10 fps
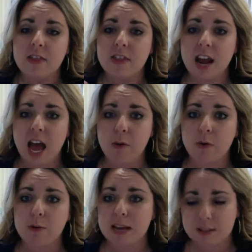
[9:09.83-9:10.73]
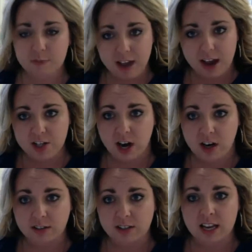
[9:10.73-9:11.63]
then I would make some
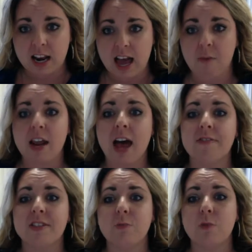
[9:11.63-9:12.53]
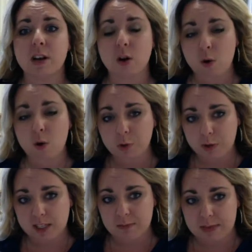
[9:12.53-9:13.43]
flashcards, and I would have someone at home
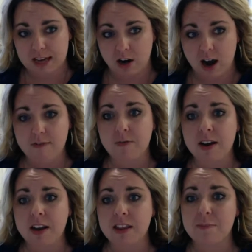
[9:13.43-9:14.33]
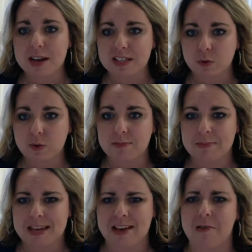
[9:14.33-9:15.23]
quiz me, or have a friend on the bus quiz
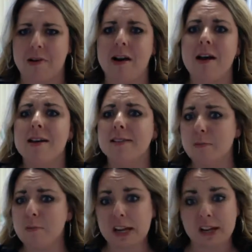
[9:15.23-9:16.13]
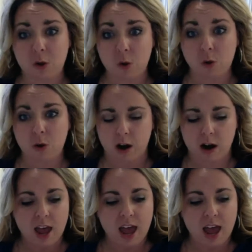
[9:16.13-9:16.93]
me, or someone in core,